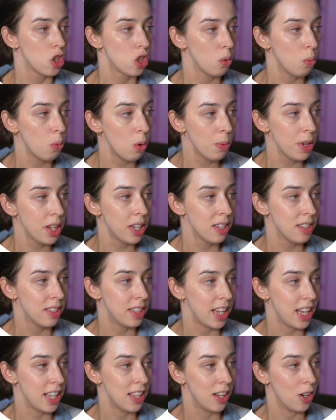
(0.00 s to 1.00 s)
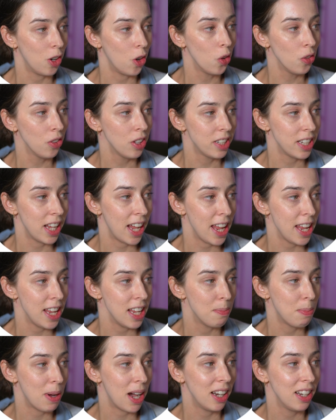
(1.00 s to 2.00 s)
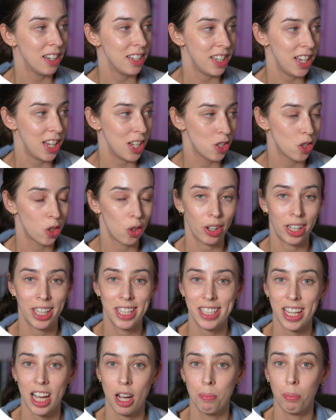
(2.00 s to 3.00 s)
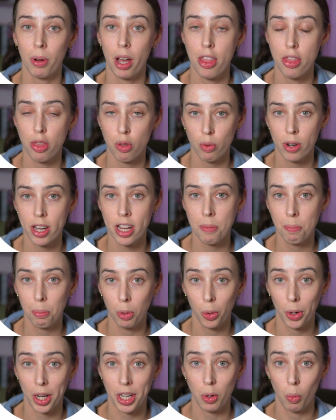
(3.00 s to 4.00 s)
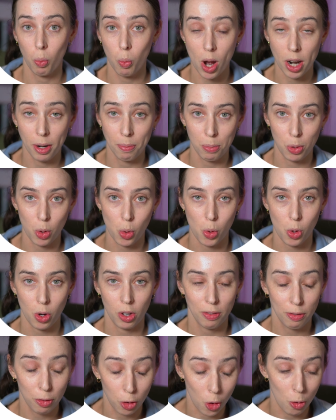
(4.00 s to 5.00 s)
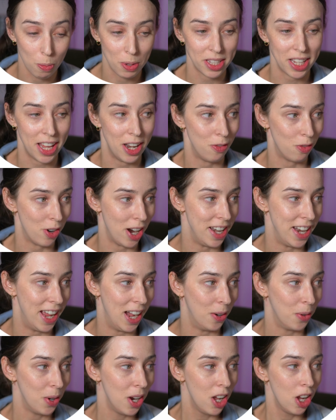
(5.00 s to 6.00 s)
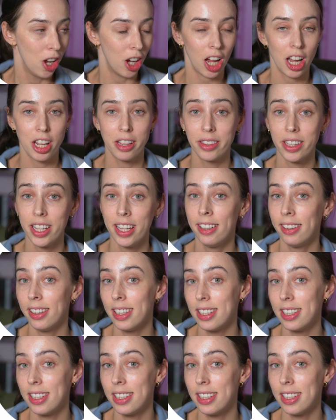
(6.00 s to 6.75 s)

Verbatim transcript: So what we can see that on the day Palantir stock is down by 3.14% right now, I think